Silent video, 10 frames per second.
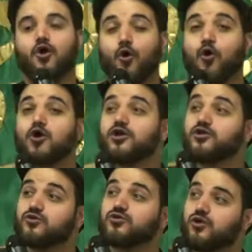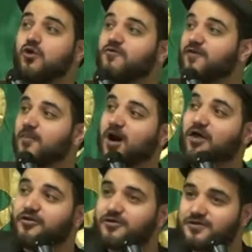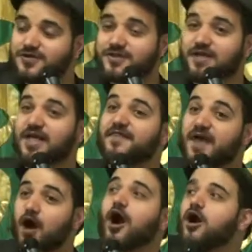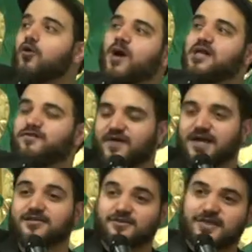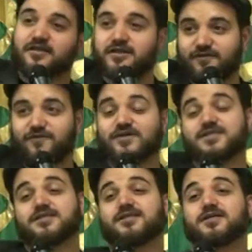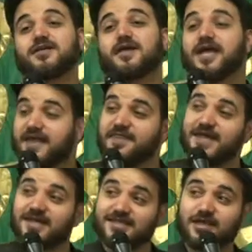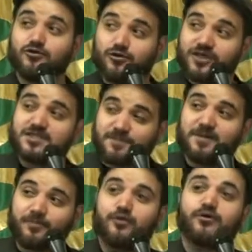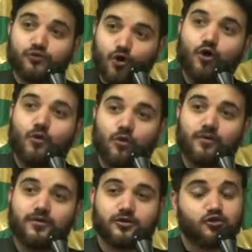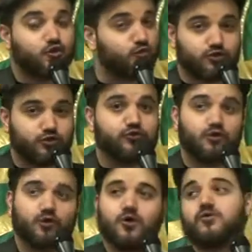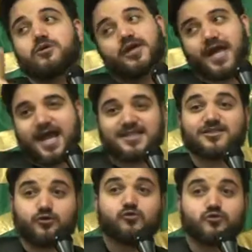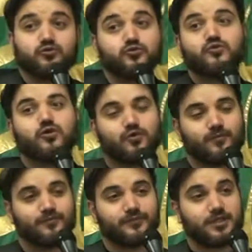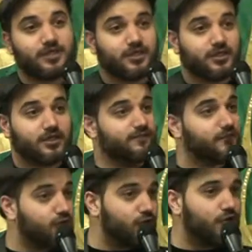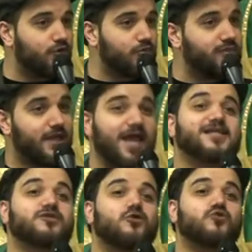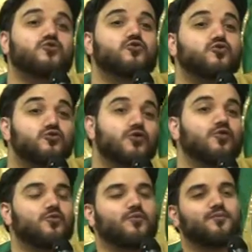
Or you know from others that are qualified to tell the difference and they can tell you these people know. So when you don't know, ask those who do know. If you don't know, ask those who do know.